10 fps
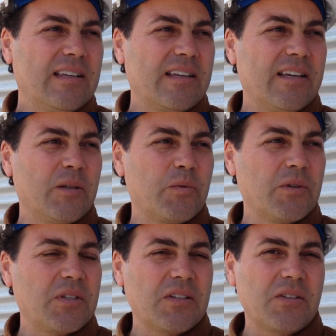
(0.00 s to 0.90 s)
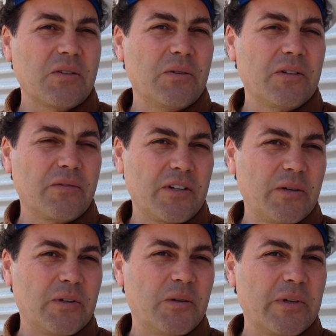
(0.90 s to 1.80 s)
and the process is going
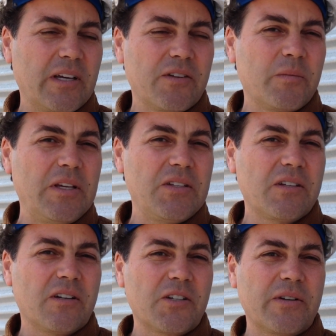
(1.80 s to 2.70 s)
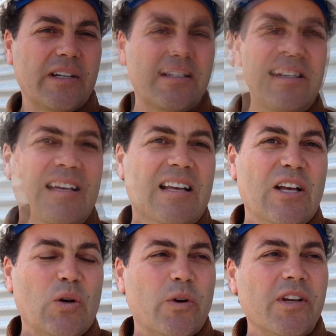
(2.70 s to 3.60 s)
very well. We have an amazing contractor.
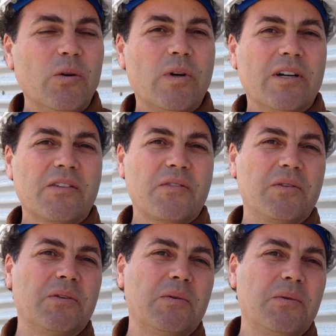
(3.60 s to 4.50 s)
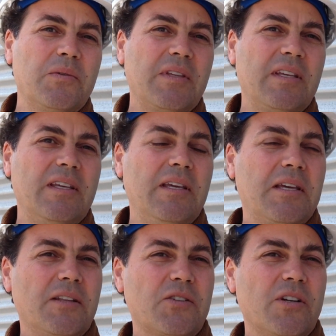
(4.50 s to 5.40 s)
We're going to walk through the
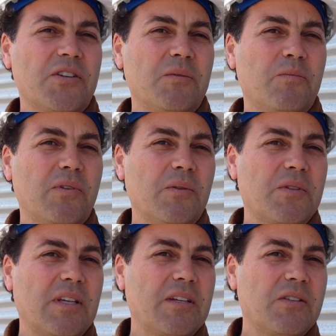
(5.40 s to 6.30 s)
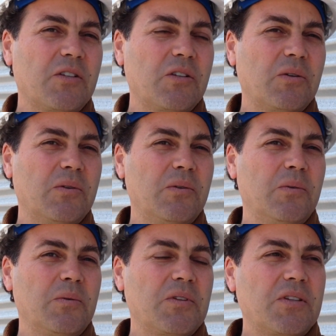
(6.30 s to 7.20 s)
construction process to show
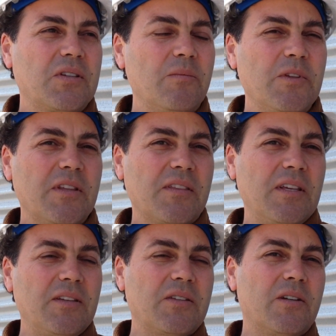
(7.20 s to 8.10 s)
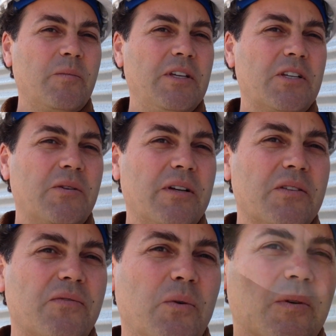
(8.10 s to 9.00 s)
some of the things that are being
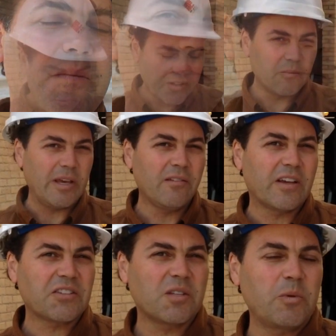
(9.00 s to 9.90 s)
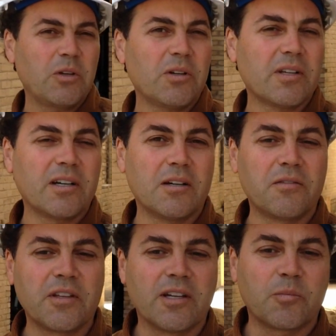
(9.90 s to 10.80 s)
transformed. We're in the main vestibule
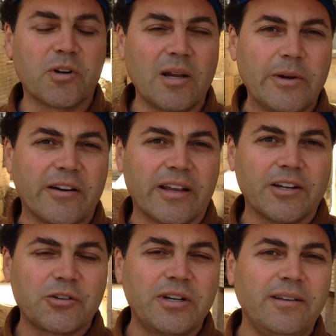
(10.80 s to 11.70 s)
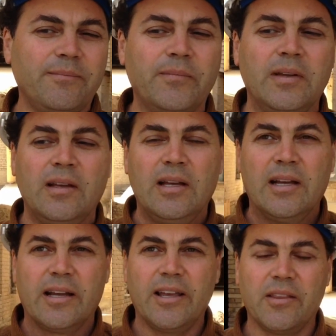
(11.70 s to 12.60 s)
of the primary entry,
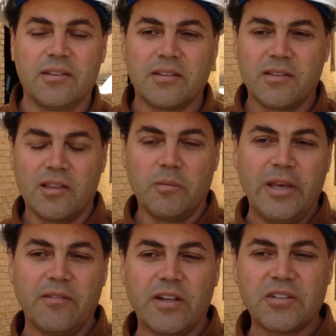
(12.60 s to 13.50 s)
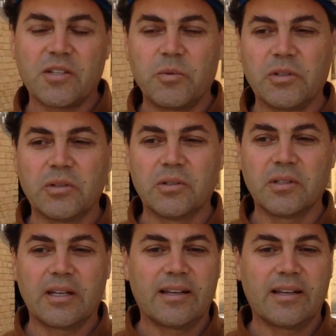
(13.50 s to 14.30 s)
and the main vestibule